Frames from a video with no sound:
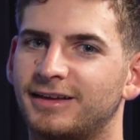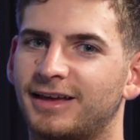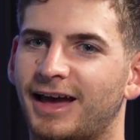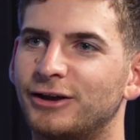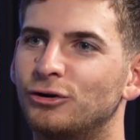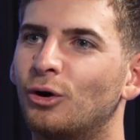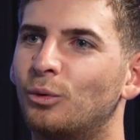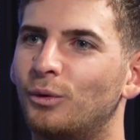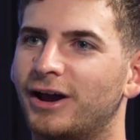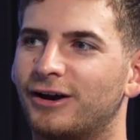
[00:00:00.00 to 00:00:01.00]
I know
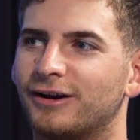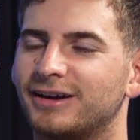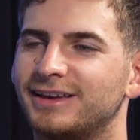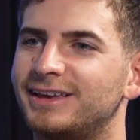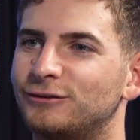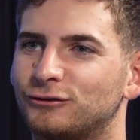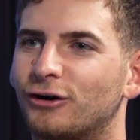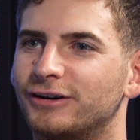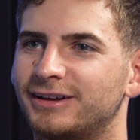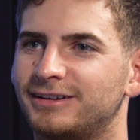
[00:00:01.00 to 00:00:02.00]
where he
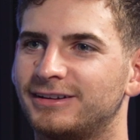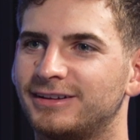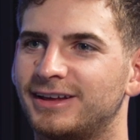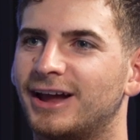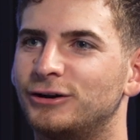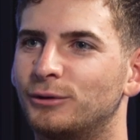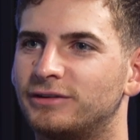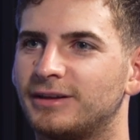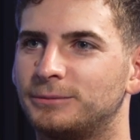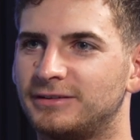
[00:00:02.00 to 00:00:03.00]
started. And I know the
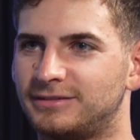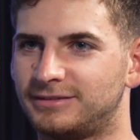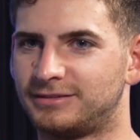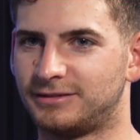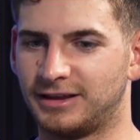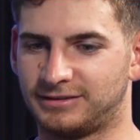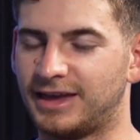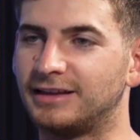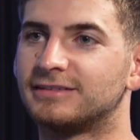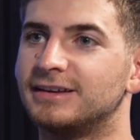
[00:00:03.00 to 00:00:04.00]
steps it
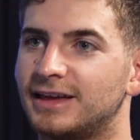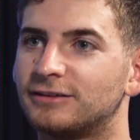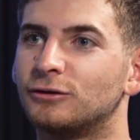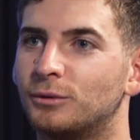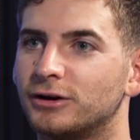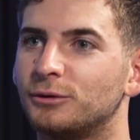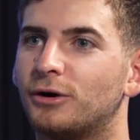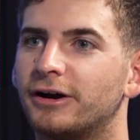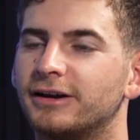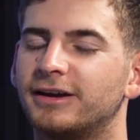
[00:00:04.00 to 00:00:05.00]
takes to get to where you
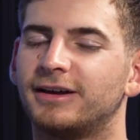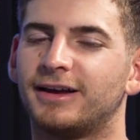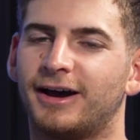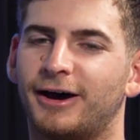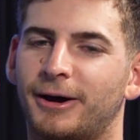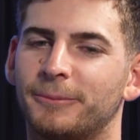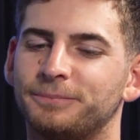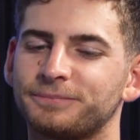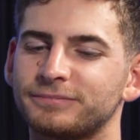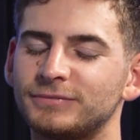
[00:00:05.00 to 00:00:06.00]
are.
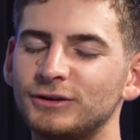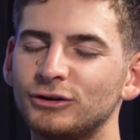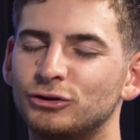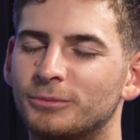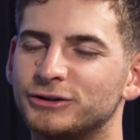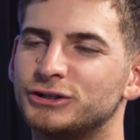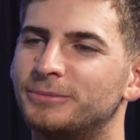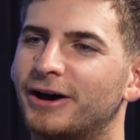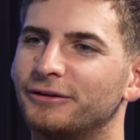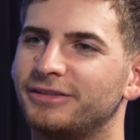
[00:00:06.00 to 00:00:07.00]
You mentioned
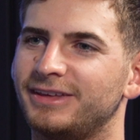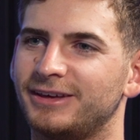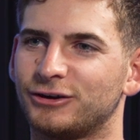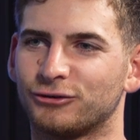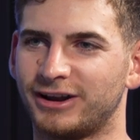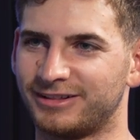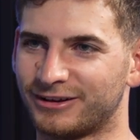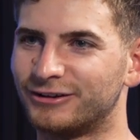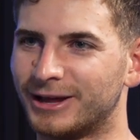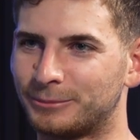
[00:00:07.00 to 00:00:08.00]
about creating the
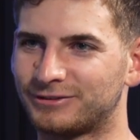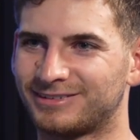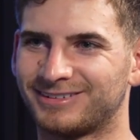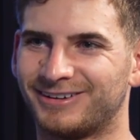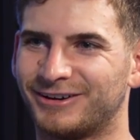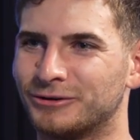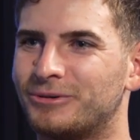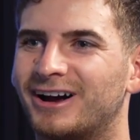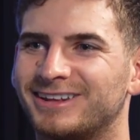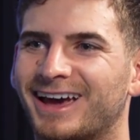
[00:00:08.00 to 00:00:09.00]
clips on your
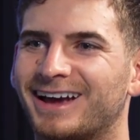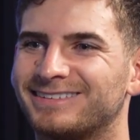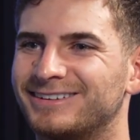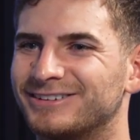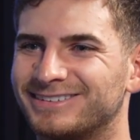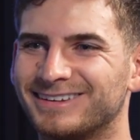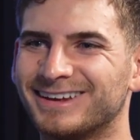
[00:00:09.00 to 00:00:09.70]
podcast and just,